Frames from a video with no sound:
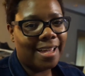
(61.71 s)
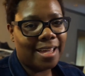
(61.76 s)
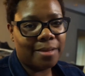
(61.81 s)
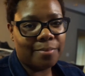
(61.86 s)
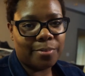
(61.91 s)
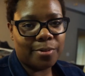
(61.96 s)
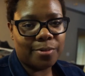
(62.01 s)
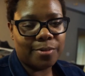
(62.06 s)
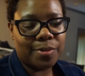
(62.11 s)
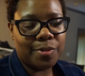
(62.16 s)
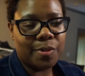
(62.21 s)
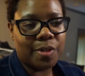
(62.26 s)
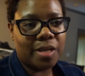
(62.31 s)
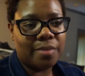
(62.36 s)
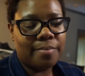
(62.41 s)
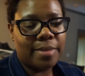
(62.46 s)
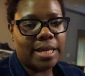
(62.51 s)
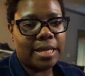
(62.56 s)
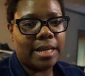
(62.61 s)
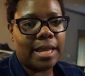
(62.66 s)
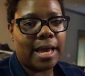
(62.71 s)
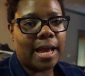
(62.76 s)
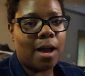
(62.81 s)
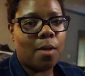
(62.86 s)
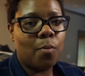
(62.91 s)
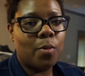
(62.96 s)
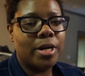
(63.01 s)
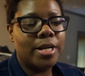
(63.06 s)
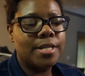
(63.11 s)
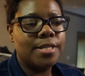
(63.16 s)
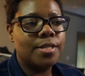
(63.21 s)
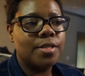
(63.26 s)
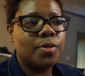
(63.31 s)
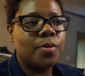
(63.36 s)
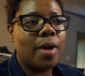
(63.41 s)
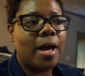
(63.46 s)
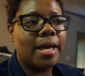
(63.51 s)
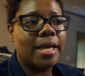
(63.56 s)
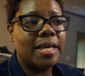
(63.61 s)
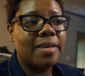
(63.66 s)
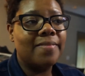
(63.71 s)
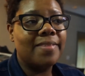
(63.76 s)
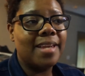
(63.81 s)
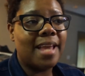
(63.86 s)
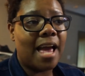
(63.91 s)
able to commit like I wanted to. I even